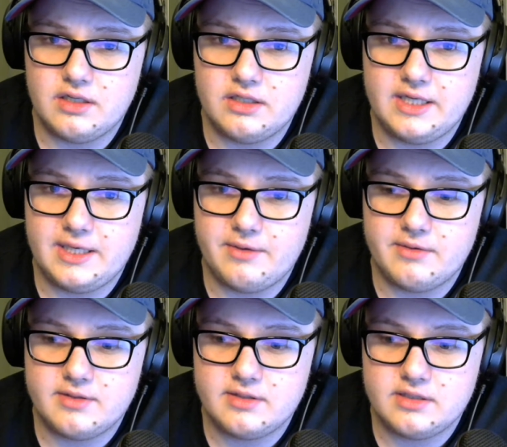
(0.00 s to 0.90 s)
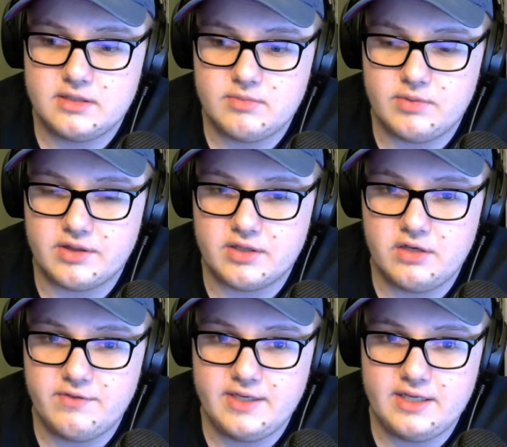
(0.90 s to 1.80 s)
Now, with
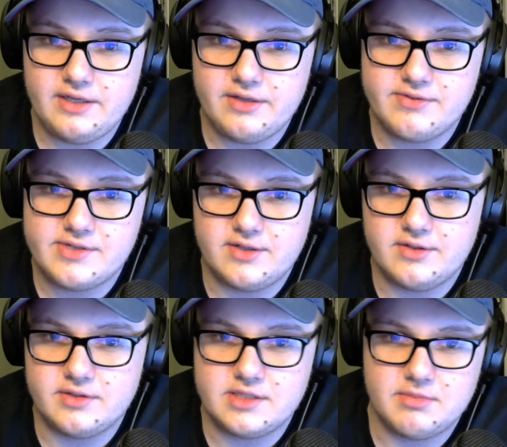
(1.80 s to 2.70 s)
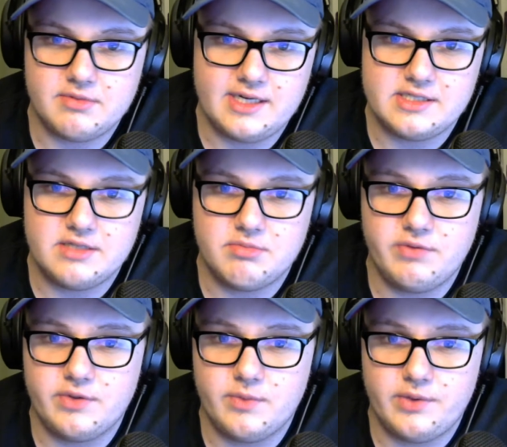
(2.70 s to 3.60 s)
COVID, and so some classes are
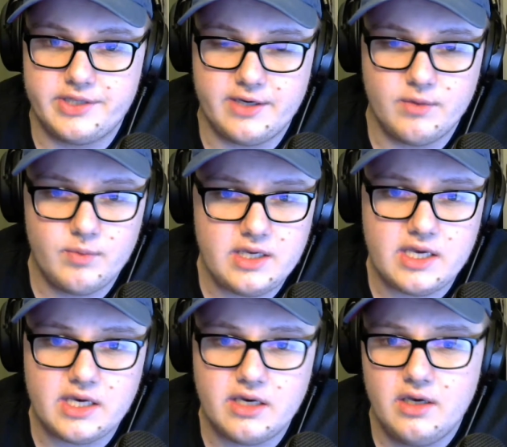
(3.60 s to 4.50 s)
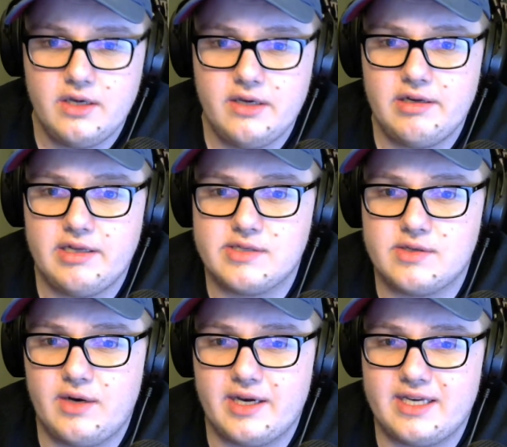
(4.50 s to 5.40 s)
moving to one day a week. And
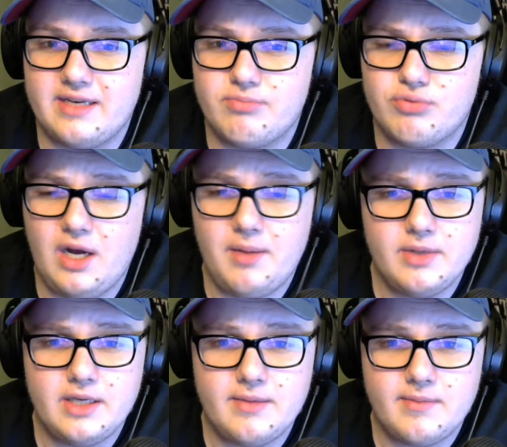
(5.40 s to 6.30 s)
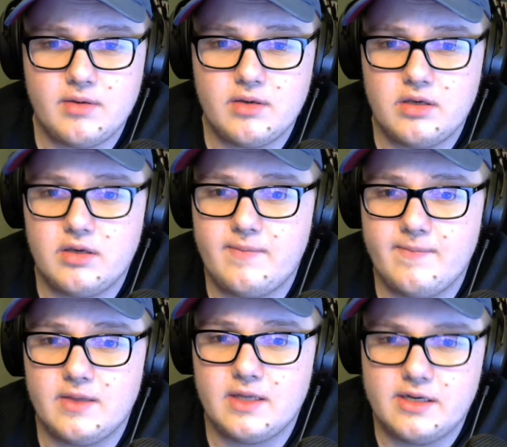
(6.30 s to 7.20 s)
so I can probably,
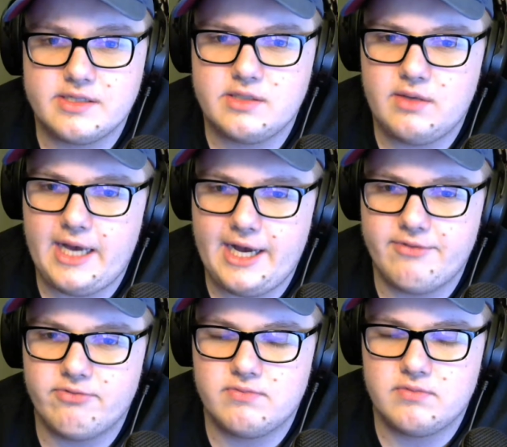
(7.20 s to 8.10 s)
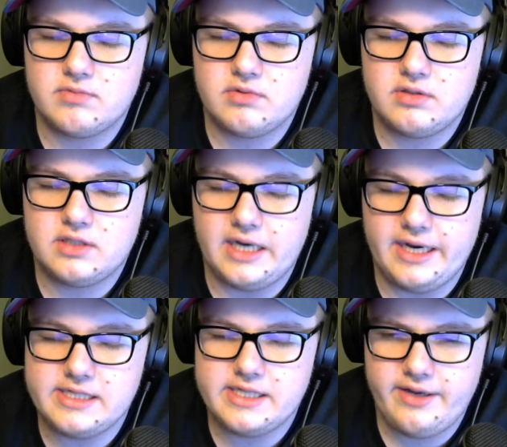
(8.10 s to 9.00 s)
I'll still have
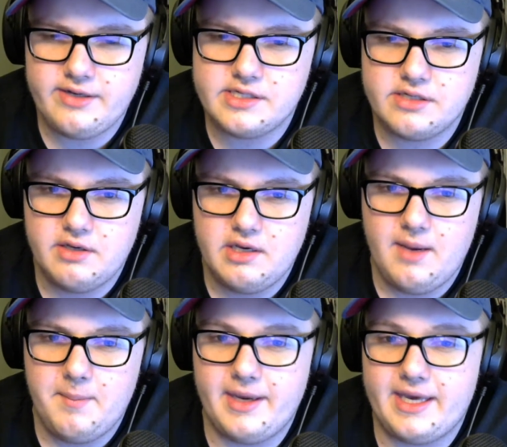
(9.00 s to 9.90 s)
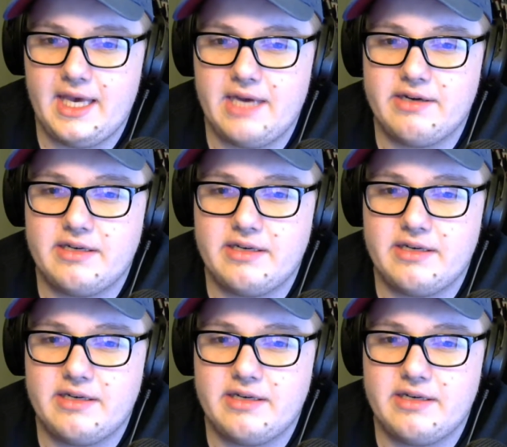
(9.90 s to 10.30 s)
content, but I can't